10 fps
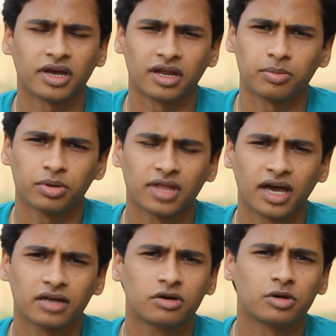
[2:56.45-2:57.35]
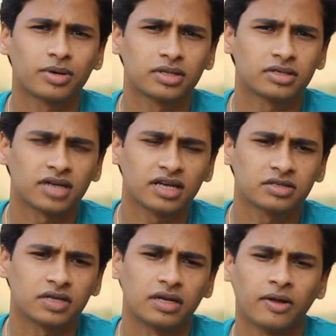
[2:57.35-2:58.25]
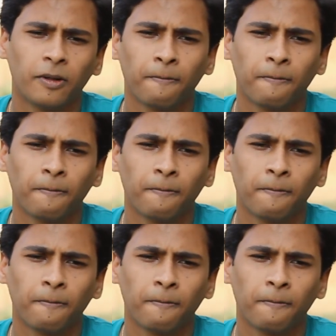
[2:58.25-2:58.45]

and I put that group on the start screen.